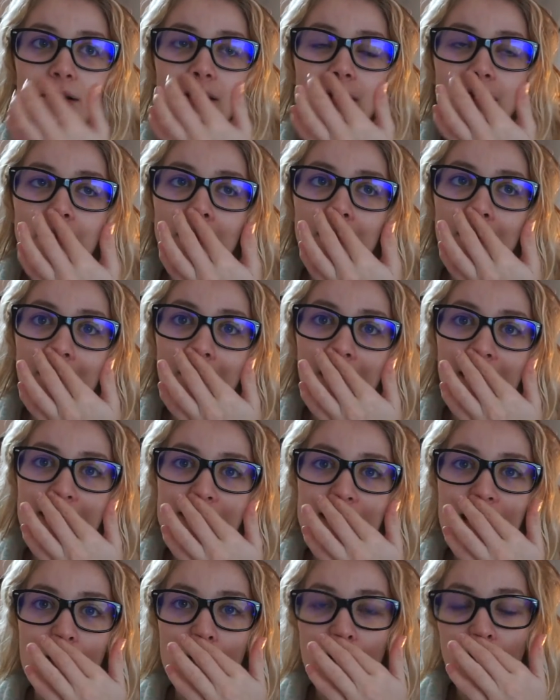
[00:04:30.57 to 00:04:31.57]
and then by the
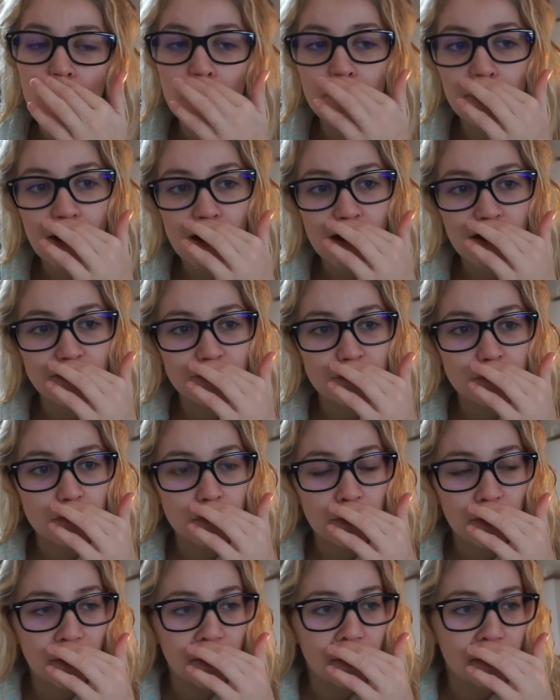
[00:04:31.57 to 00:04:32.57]
time I got back from
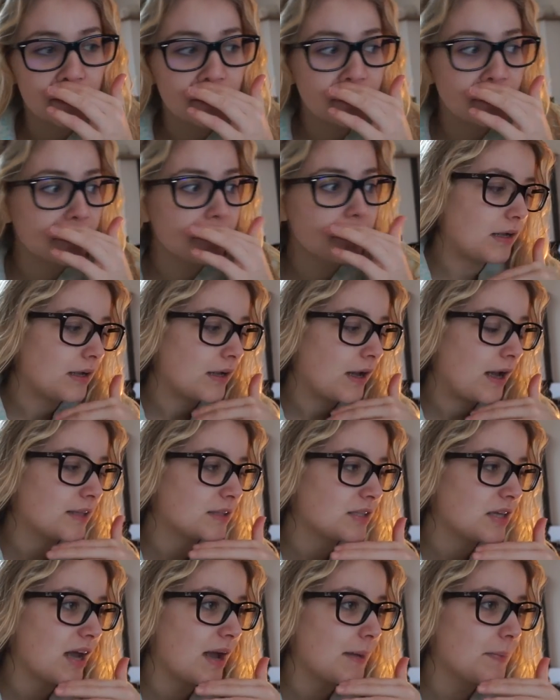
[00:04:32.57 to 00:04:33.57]
work, I had
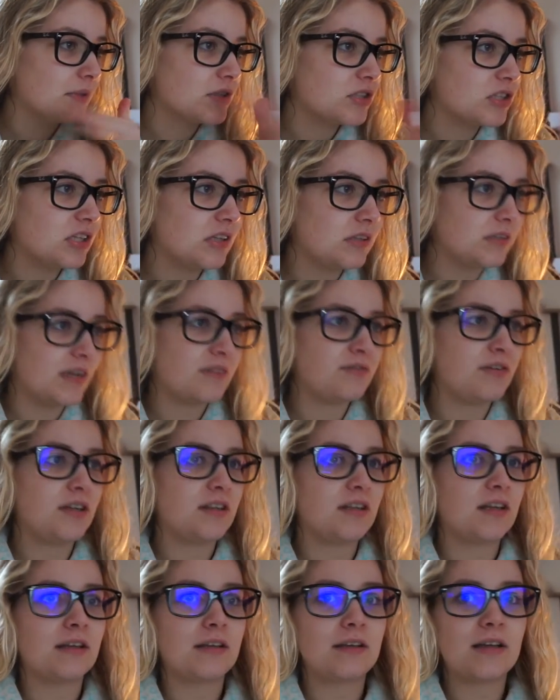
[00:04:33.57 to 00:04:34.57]
time to chill and
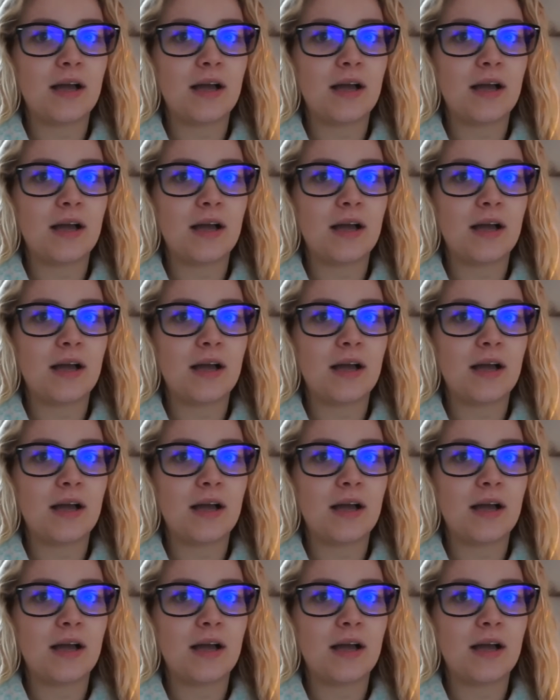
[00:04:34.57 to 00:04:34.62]
everything.